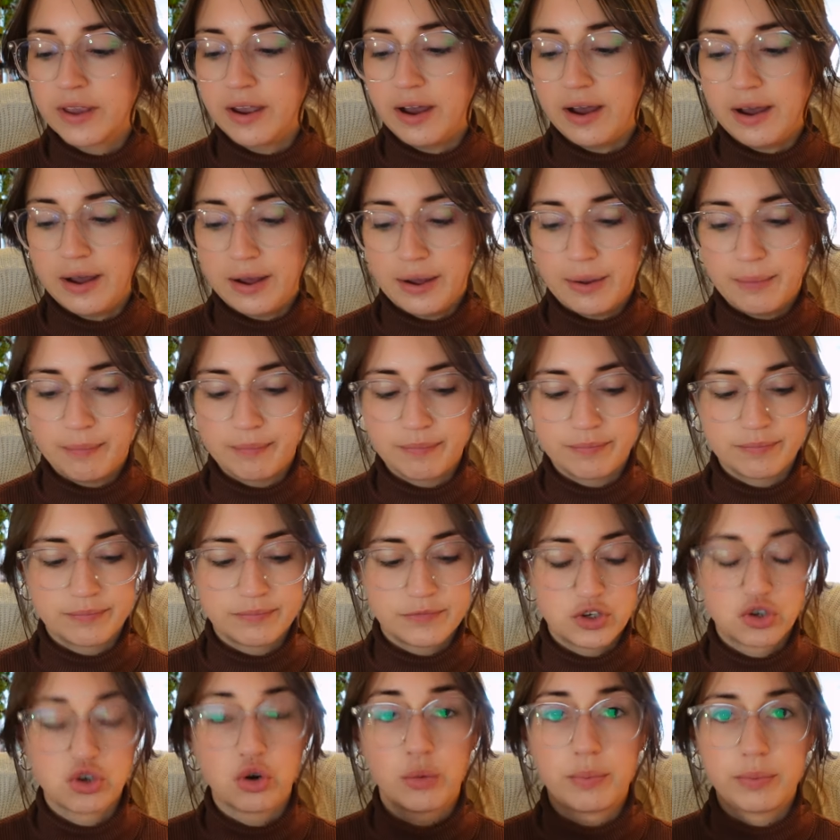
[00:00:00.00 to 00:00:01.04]
um,
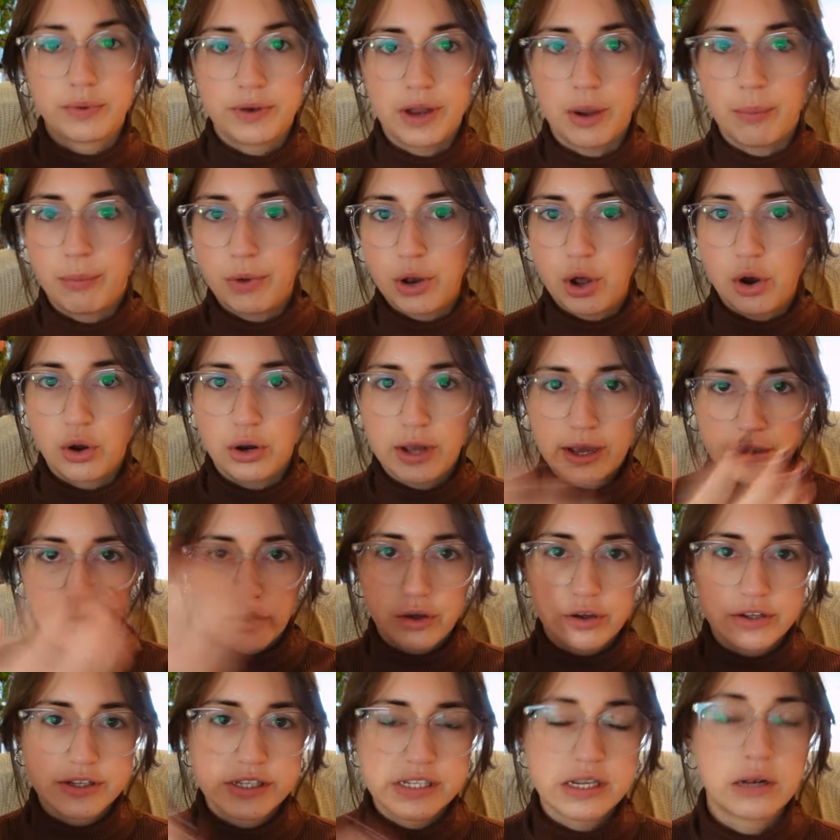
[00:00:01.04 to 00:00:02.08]
shop down below, like
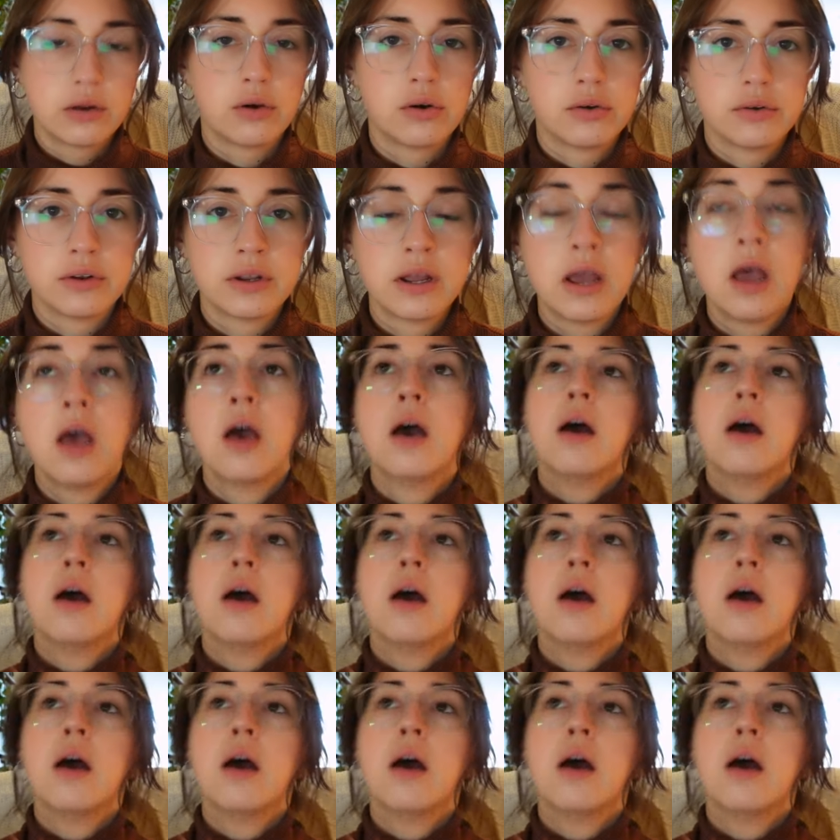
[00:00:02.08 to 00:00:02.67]
her salon.